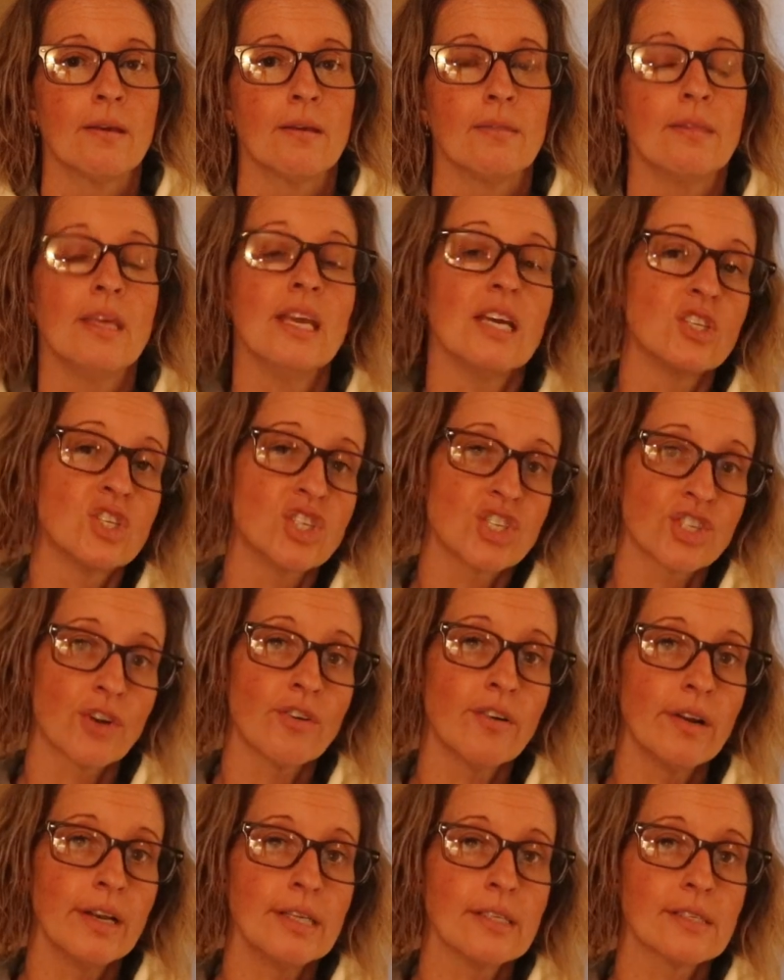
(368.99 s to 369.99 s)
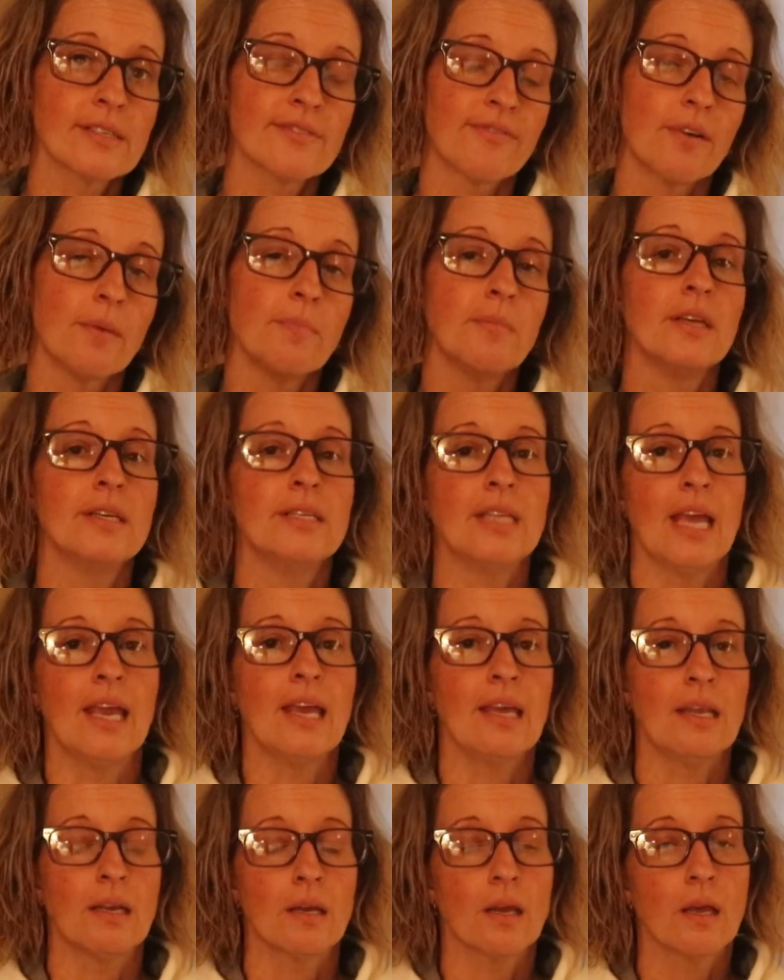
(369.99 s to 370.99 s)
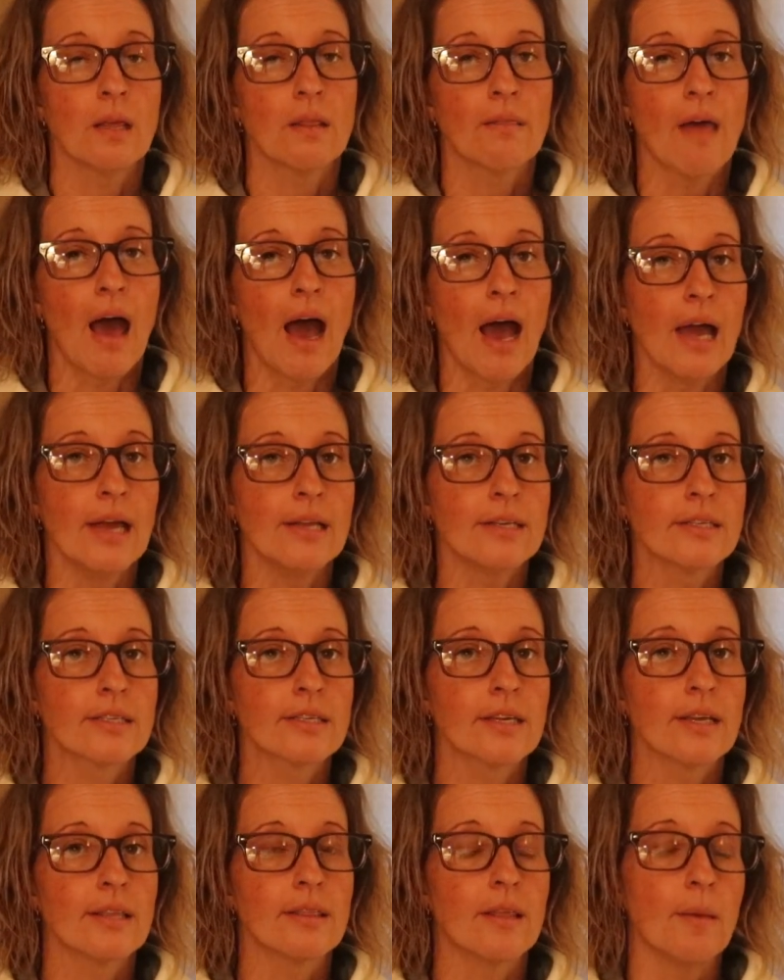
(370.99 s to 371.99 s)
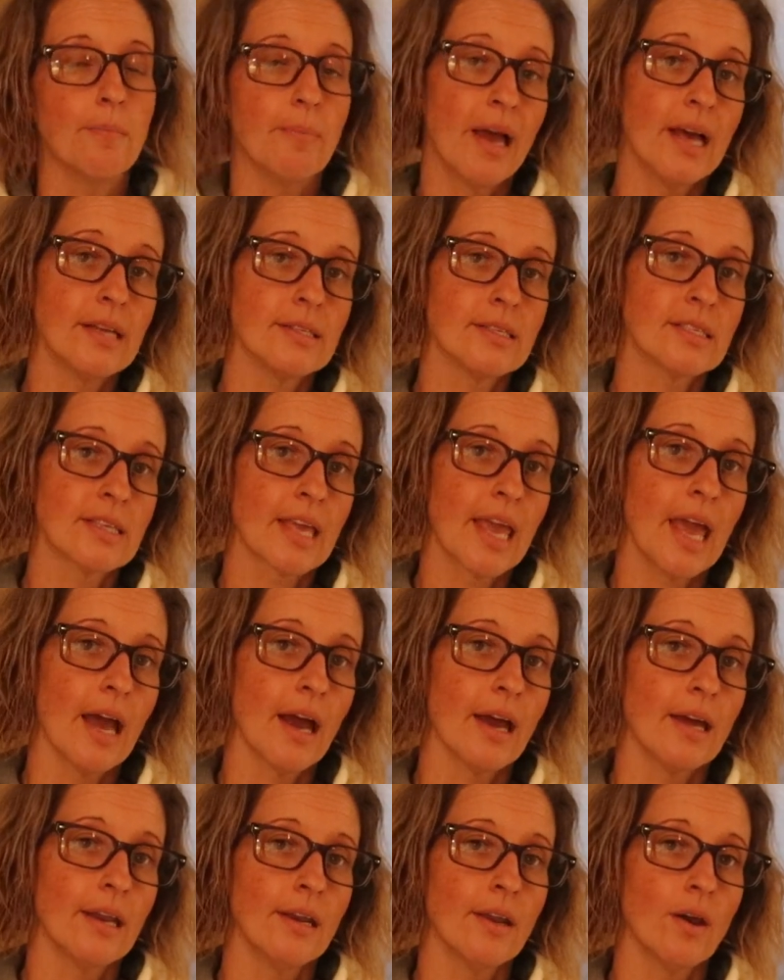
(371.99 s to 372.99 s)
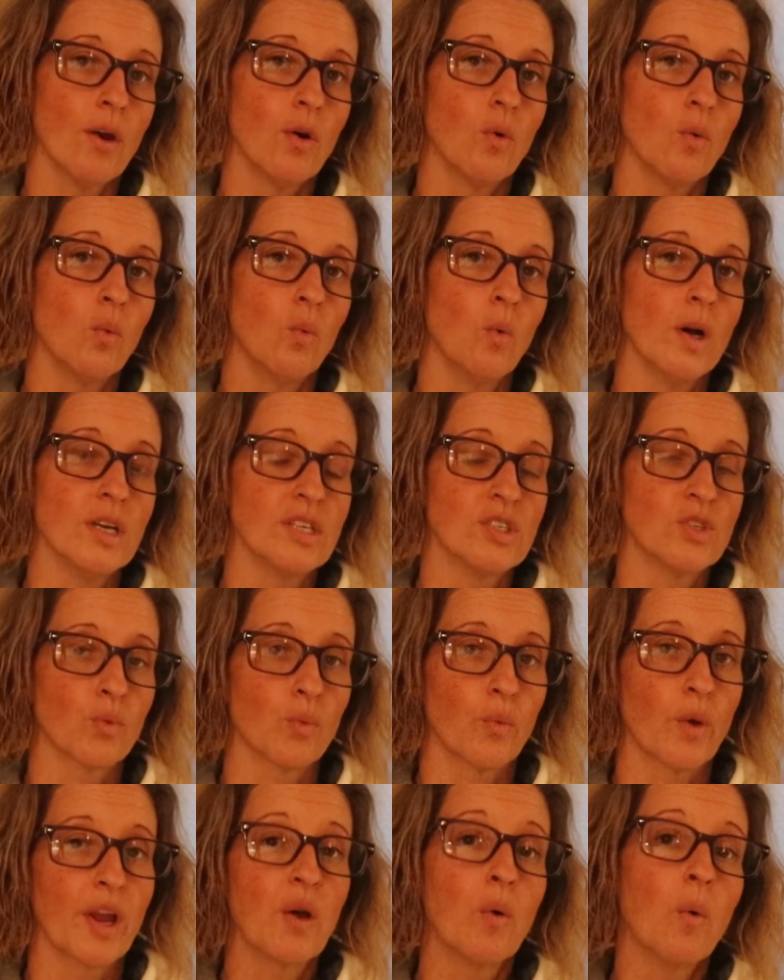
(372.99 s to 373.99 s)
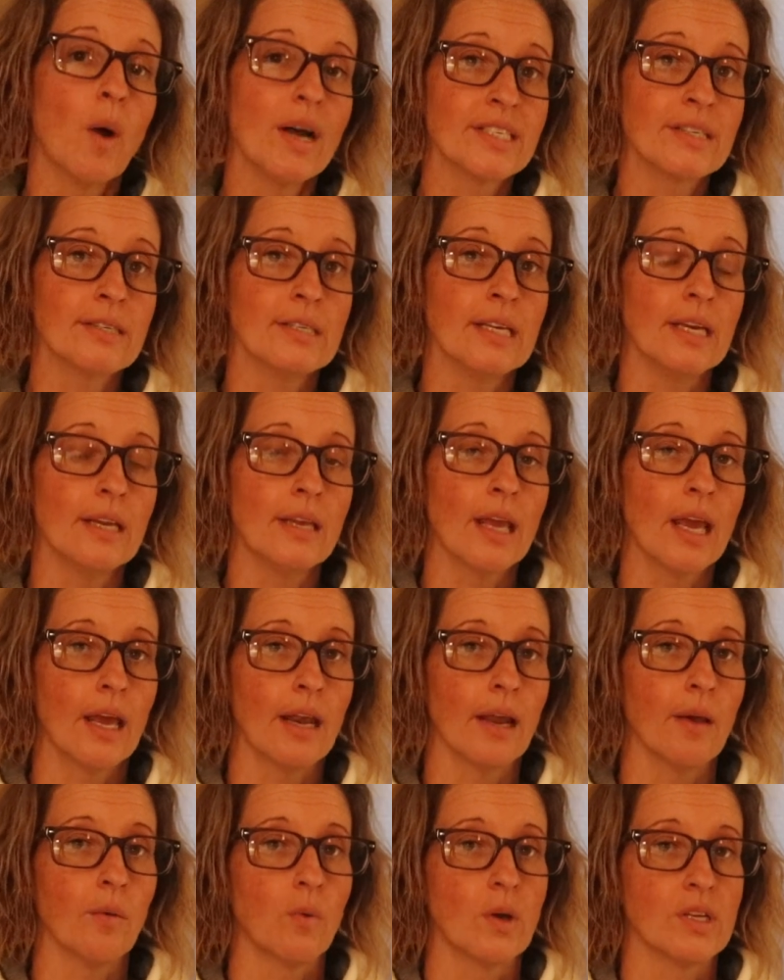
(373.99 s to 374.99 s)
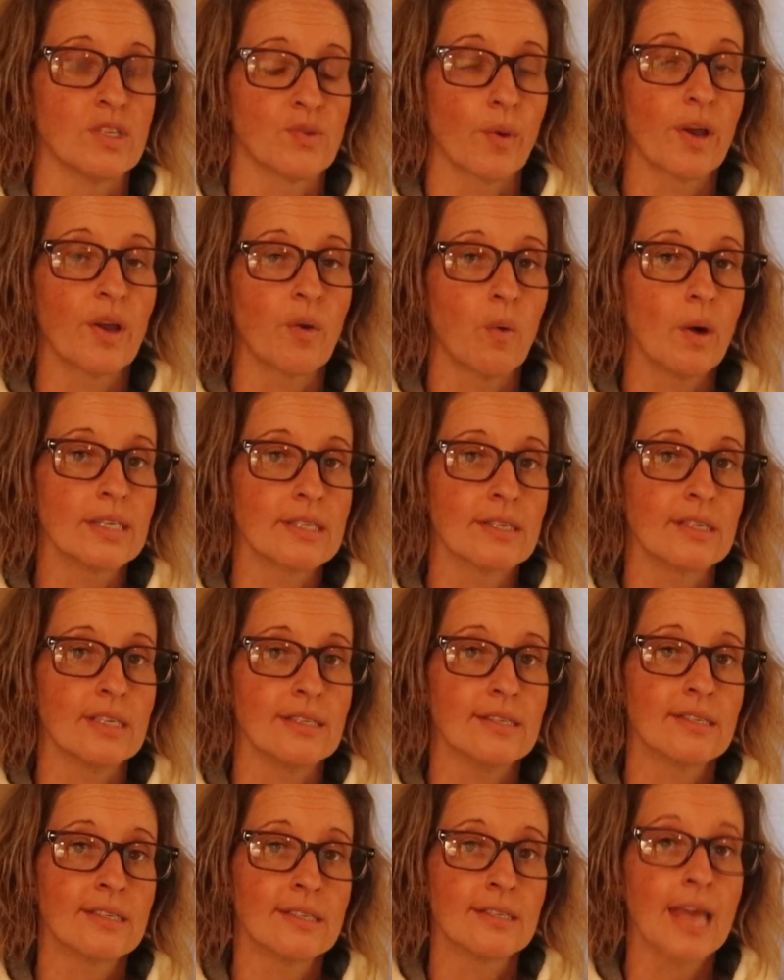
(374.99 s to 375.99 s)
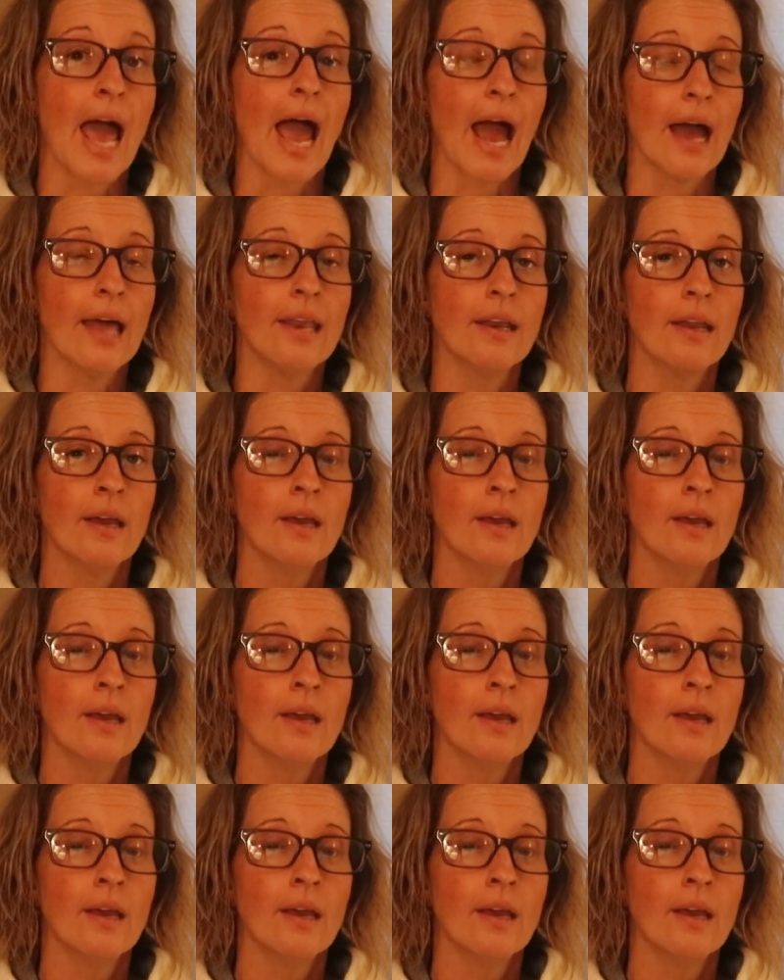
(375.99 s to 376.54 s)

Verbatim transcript: the insurance, from the date that the PET scan was requested, and it was requested stat,